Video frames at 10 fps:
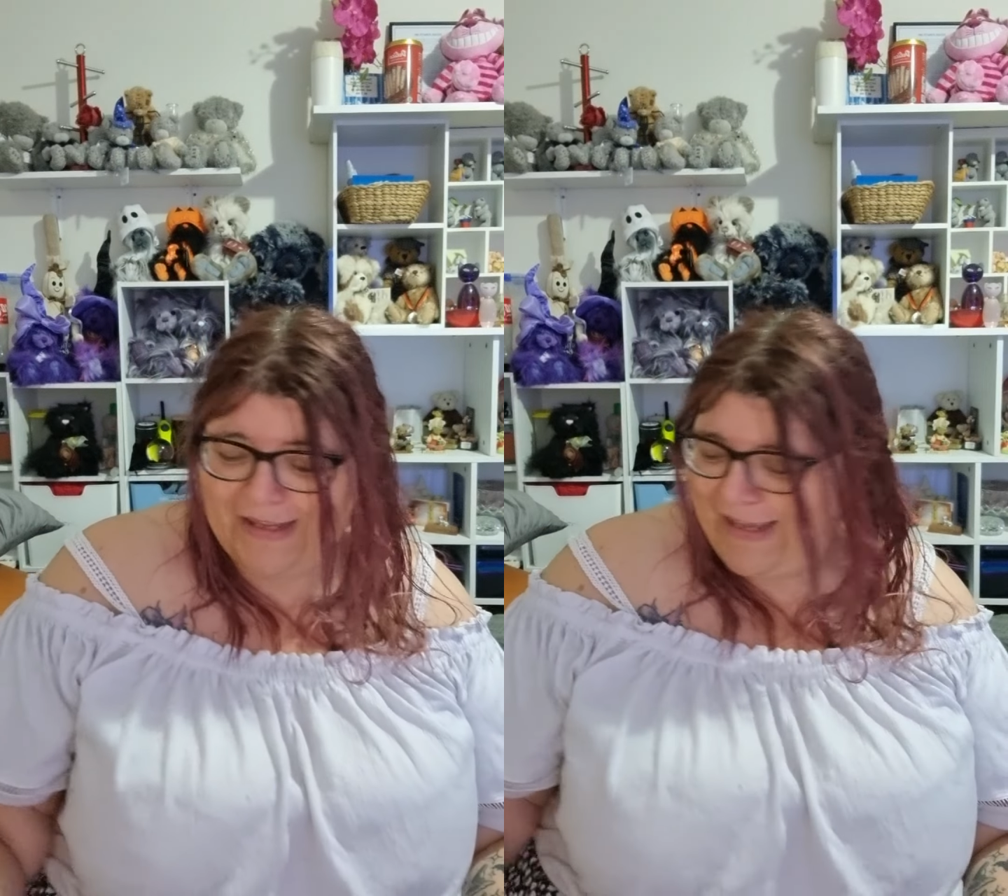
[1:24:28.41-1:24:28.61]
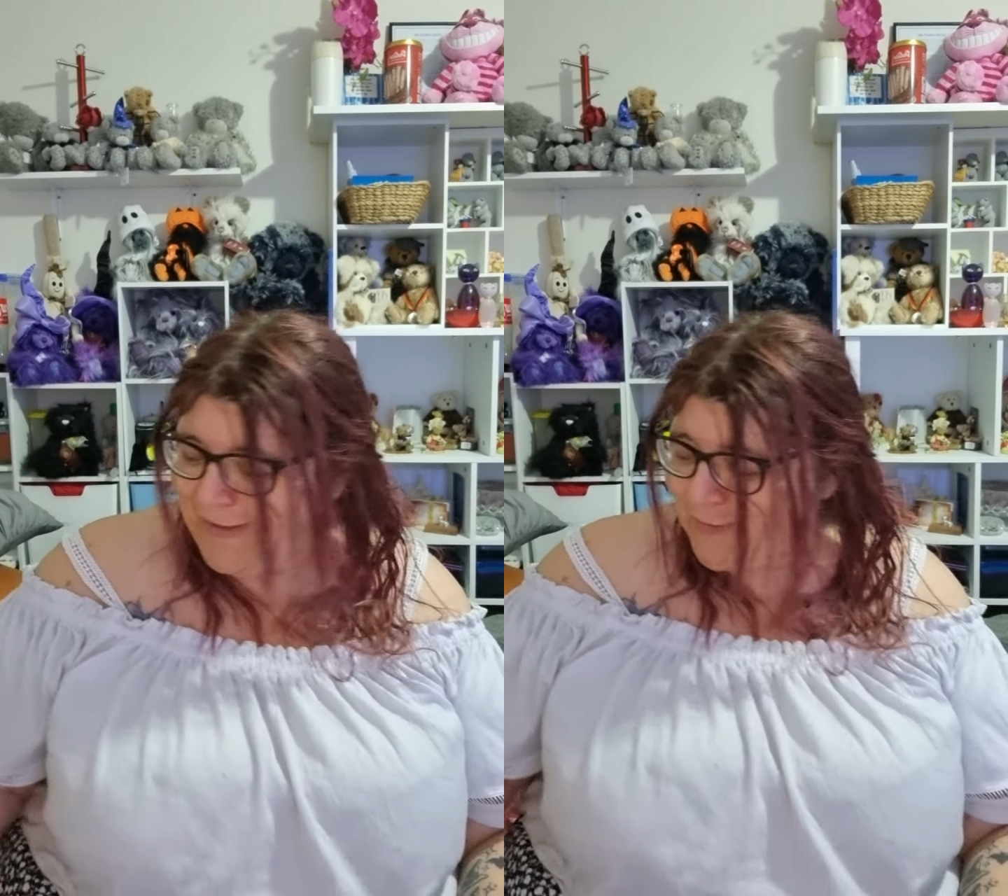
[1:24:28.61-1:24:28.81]

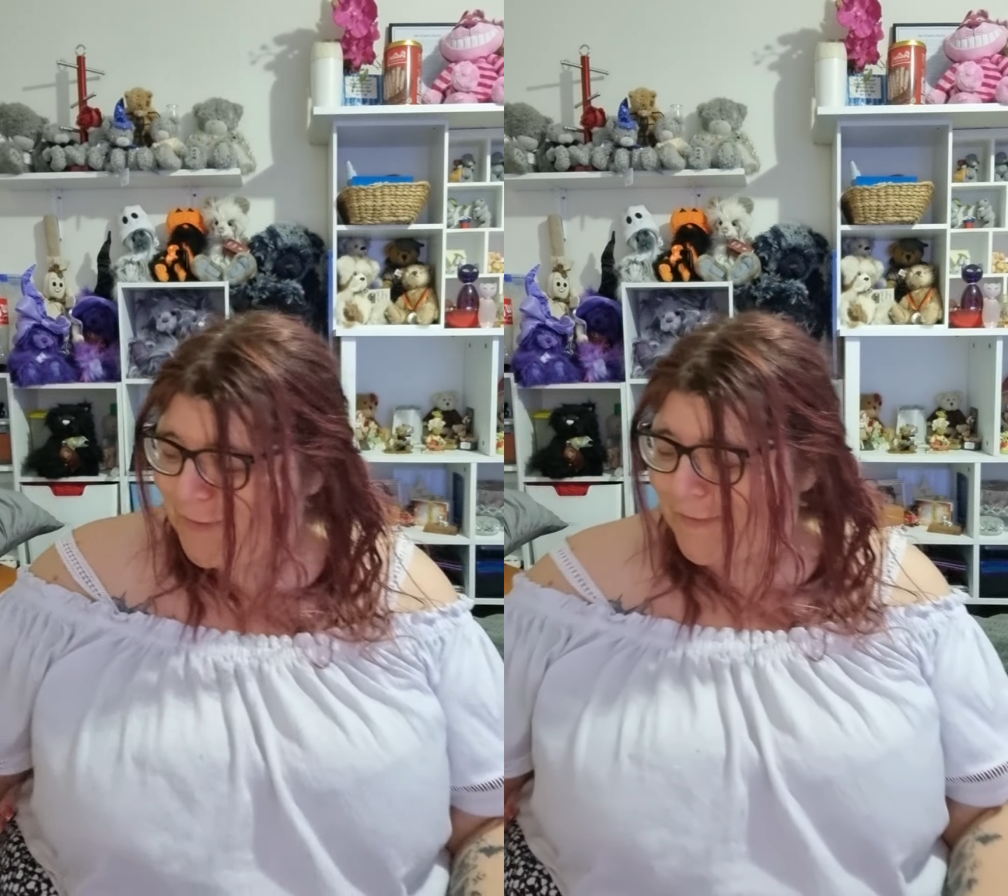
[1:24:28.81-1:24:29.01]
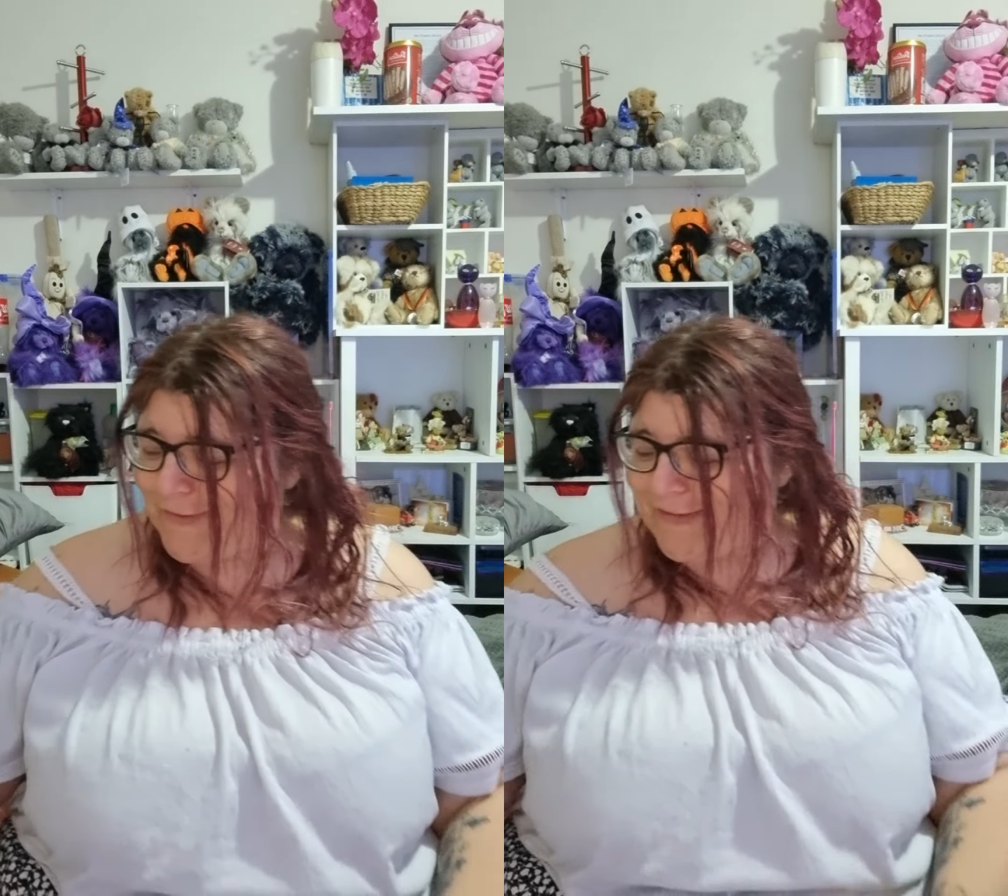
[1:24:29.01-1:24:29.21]
how to
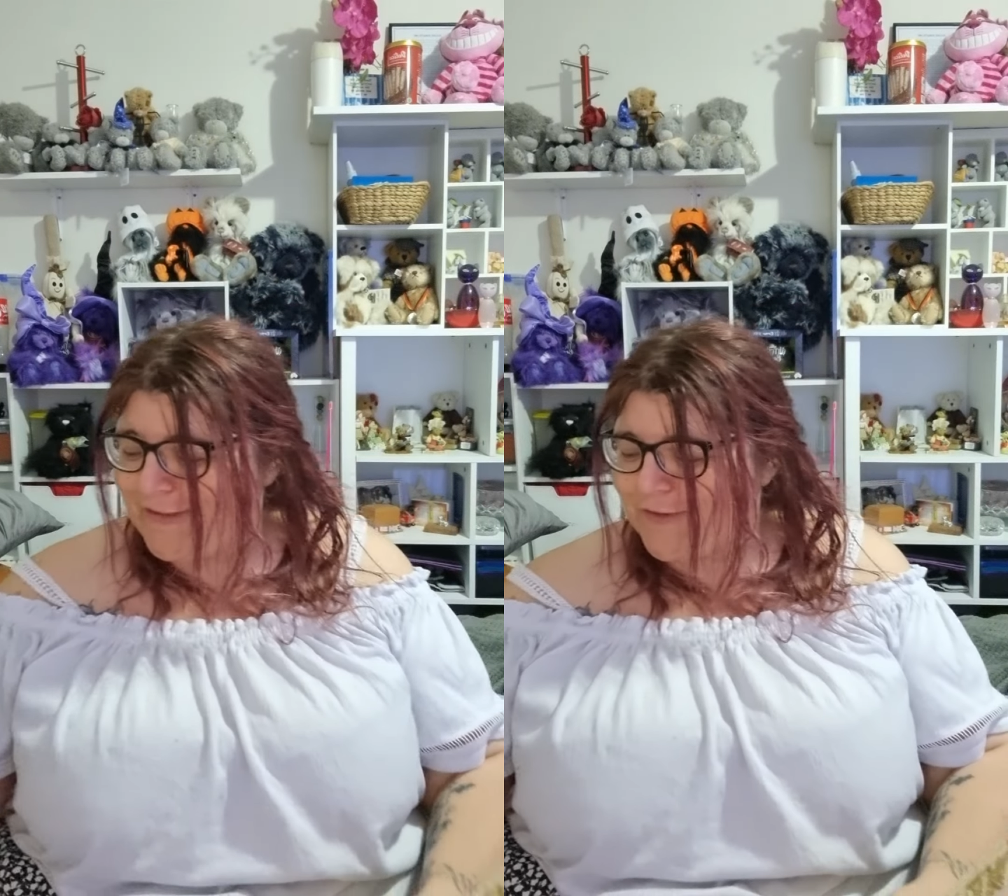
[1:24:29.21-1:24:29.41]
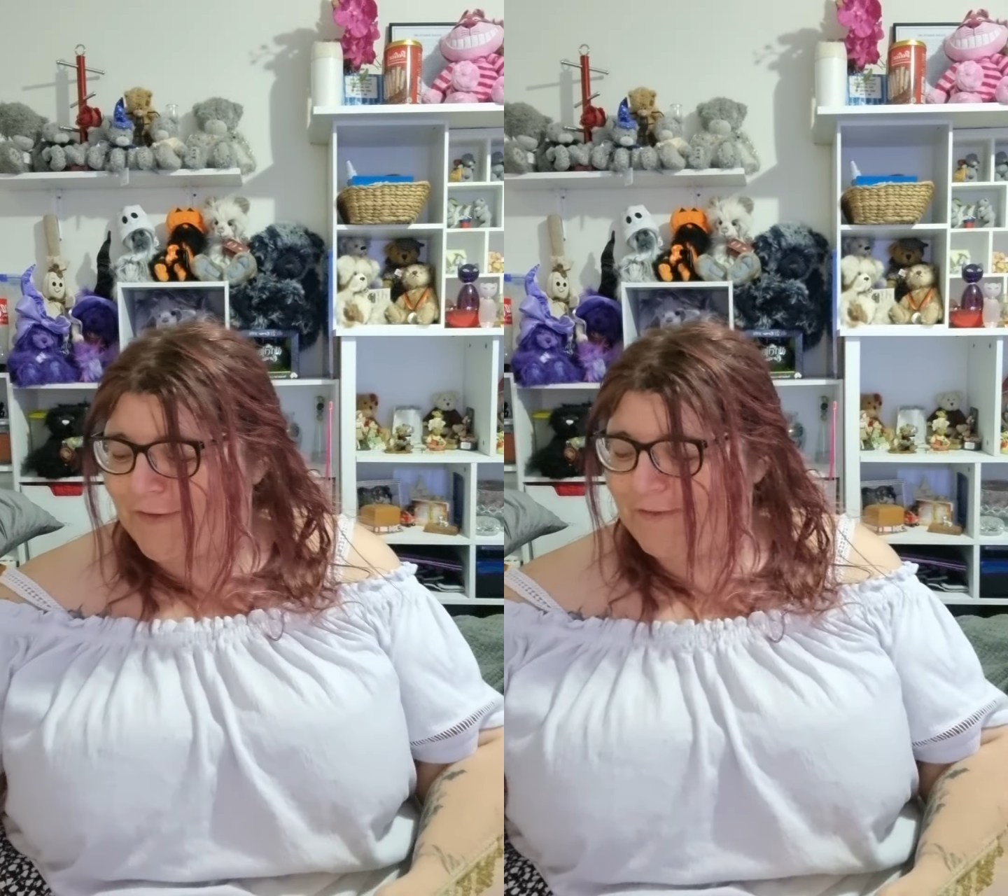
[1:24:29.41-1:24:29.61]
cross
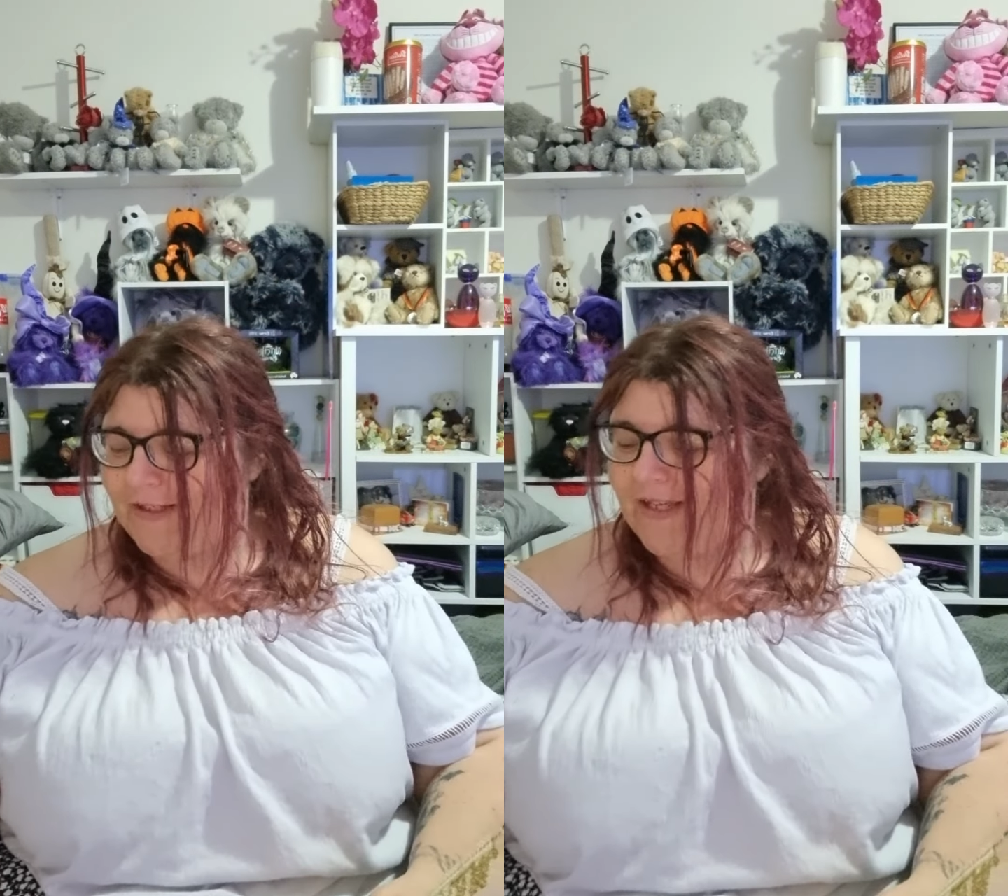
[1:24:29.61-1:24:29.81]
stitch on.